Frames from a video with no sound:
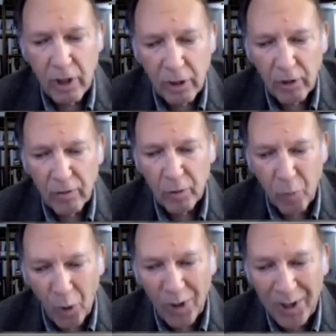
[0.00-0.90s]
you see
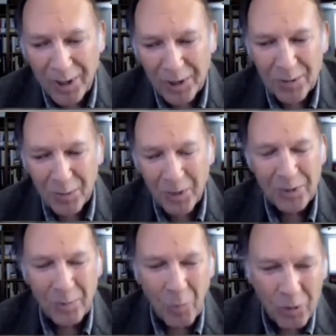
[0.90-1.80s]
they're even more than
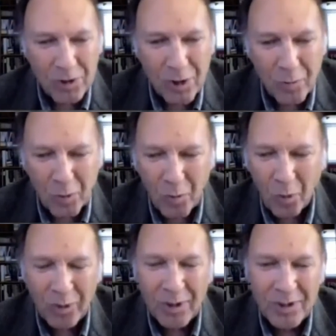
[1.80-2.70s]
that's more than most of
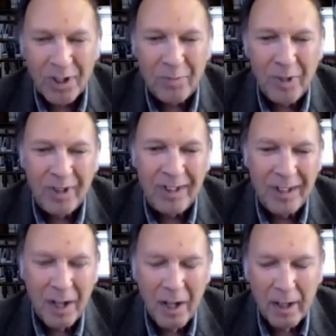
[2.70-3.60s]
them are more than 10
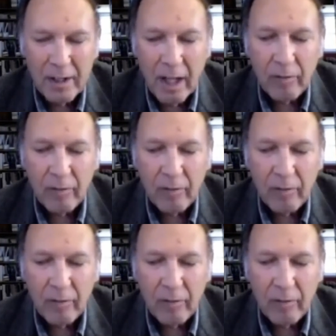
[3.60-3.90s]
million.